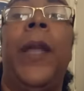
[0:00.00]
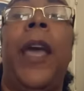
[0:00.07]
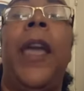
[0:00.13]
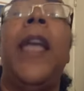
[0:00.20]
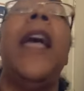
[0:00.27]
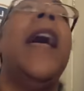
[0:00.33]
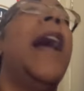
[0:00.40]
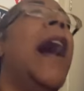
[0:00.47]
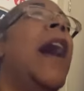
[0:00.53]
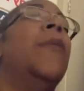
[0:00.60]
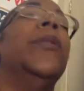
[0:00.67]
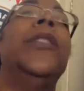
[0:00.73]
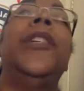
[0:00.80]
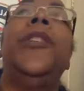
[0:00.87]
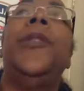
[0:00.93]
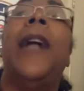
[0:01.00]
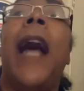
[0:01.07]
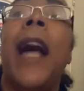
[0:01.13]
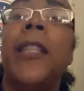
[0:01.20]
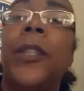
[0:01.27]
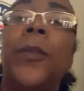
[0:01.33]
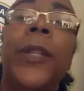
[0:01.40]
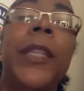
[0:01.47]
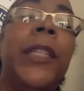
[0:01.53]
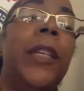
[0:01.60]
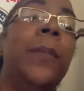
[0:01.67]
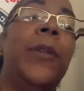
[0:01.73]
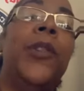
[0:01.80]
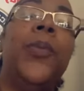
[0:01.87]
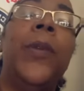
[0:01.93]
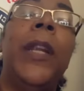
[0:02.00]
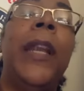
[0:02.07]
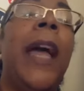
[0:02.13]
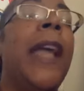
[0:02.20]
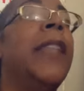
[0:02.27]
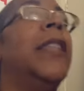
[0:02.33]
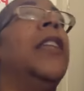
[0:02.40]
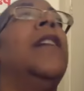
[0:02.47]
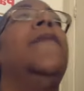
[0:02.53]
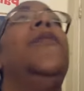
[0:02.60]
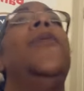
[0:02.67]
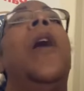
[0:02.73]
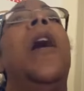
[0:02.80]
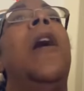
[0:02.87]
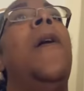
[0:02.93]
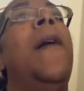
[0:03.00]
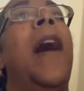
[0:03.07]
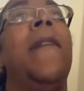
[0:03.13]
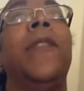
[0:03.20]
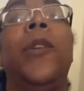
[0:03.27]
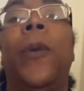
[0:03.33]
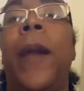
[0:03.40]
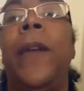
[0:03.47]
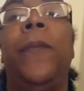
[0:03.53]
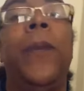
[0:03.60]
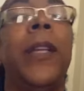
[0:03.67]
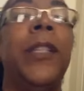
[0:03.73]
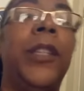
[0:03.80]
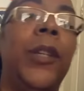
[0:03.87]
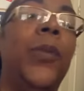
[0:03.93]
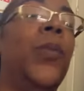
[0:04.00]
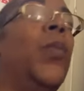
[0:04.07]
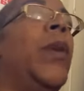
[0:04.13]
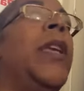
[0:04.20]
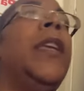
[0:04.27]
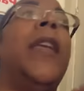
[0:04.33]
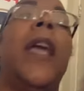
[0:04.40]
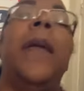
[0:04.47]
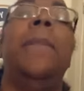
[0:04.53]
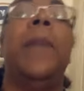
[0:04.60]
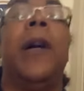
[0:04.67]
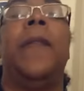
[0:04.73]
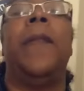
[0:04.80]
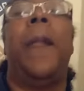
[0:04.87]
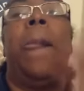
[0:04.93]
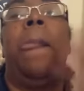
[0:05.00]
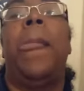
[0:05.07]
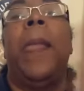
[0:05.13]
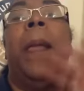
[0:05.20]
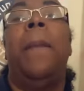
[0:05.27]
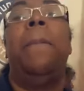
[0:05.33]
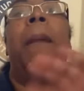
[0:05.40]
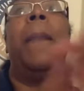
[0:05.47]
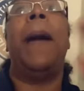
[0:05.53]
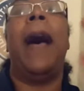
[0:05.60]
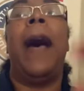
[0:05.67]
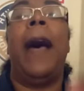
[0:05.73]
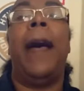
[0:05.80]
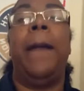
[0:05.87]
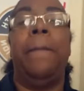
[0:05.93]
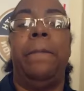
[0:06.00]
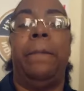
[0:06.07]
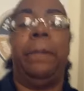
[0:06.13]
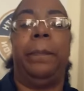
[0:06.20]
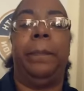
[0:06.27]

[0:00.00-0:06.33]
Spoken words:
Okay? I will see you guys on December 29th. Love you all. Have a great rest of the week and month. Bye-bye.